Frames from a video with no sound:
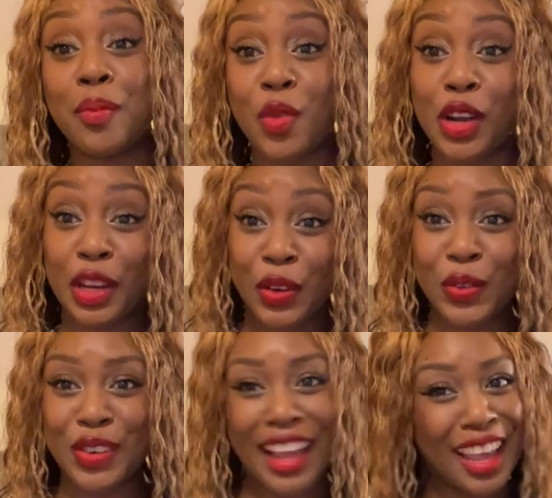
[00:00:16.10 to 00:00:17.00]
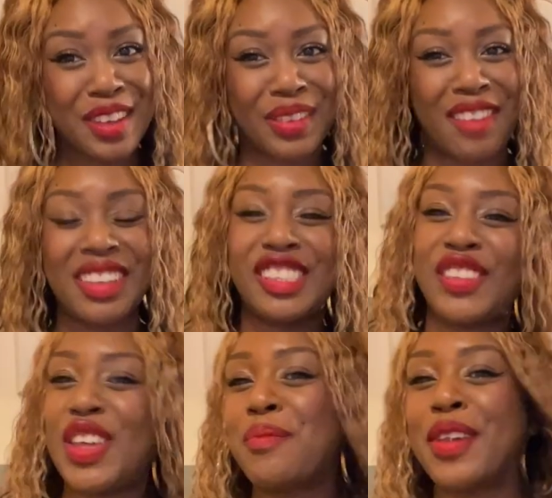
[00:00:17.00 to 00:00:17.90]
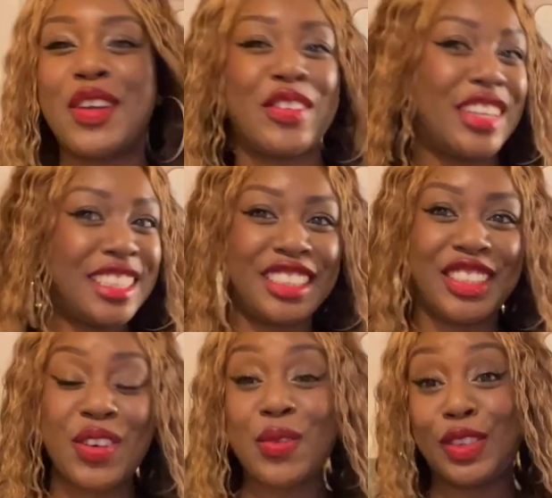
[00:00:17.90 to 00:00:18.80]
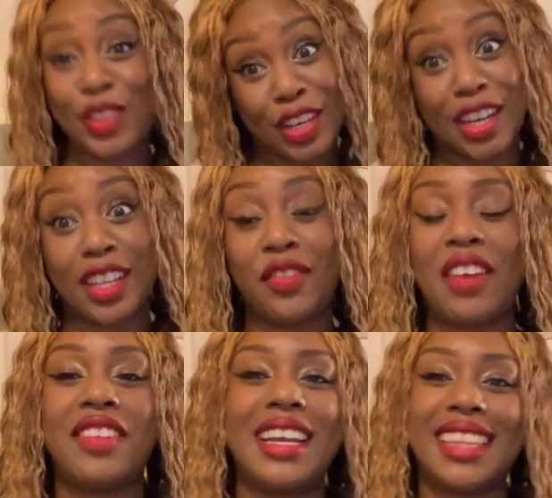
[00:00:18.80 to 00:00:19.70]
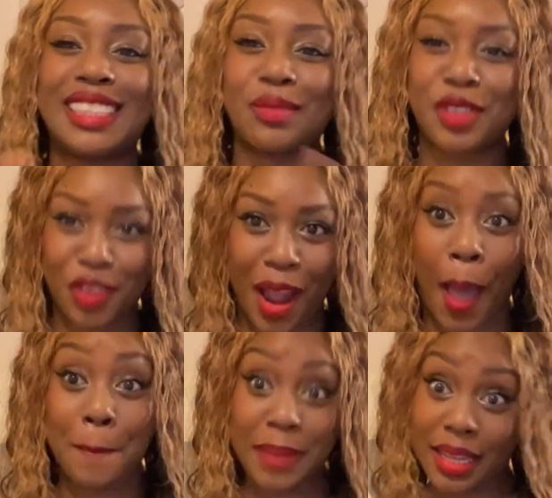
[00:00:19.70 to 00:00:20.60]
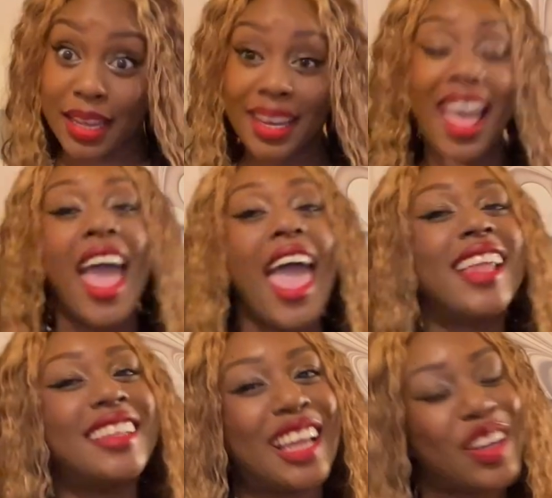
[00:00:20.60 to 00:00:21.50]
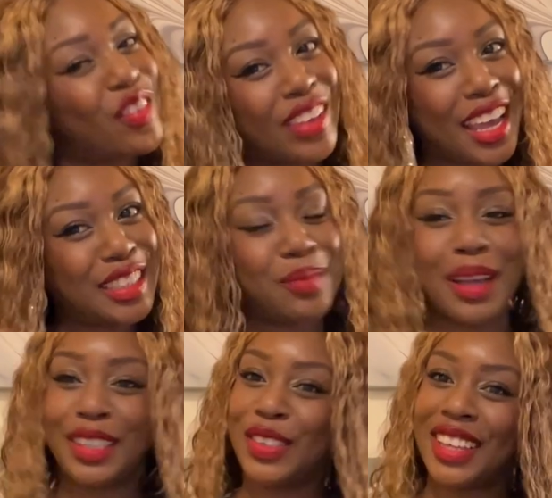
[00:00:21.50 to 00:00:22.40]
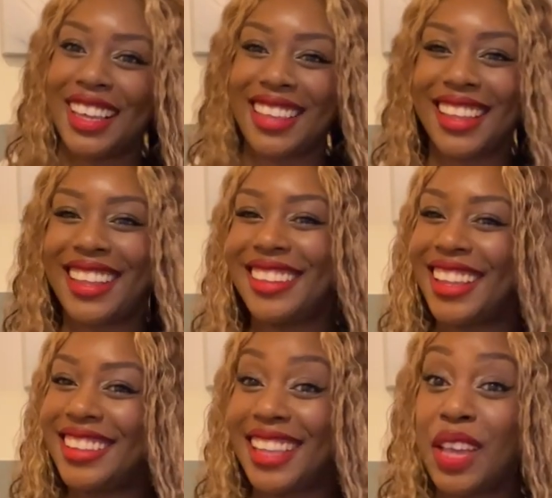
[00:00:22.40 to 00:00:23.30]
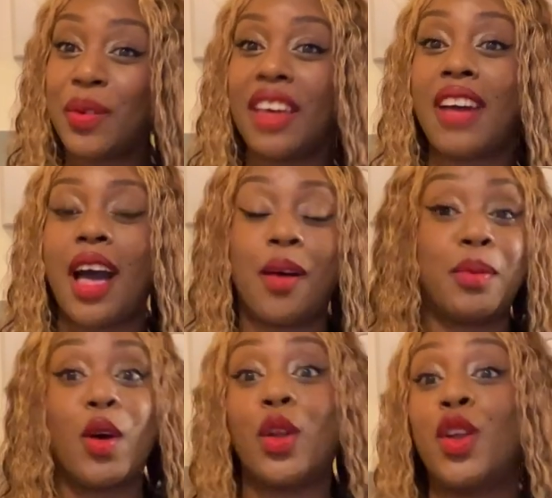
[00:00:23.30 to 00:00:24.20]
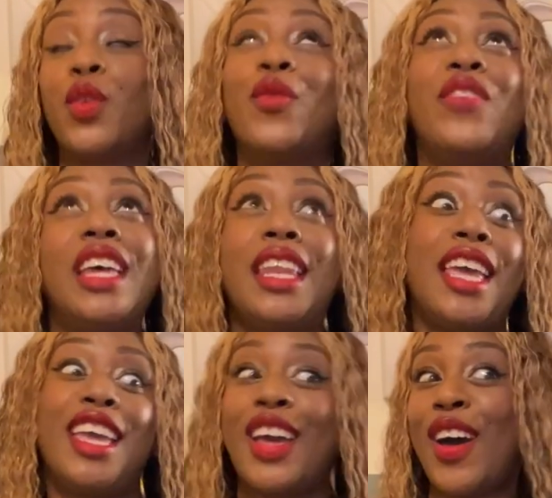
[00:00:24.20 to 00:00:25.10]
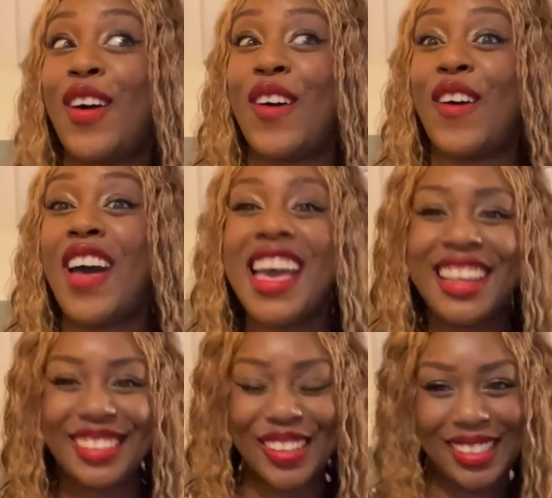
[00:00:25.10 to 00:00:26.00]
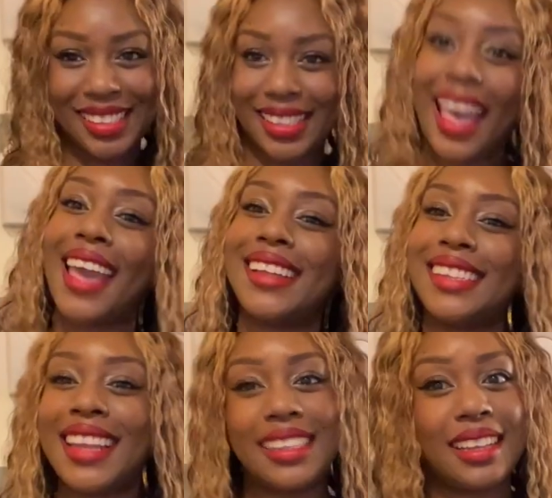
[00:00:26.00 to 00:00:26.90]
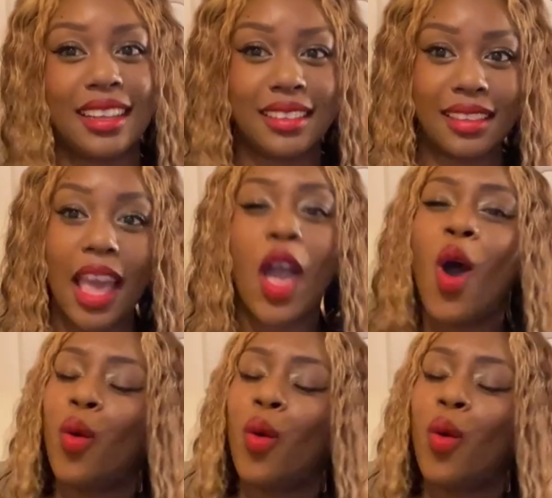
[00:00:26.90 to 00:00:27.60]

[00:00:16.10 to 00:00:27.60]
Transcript: morning, noon, night. Whenever this video may reach you, do your girl a favor, hit that subscribe button, and click that notification bell so you can get that thing whenever I upload a new video. So today, we're gonna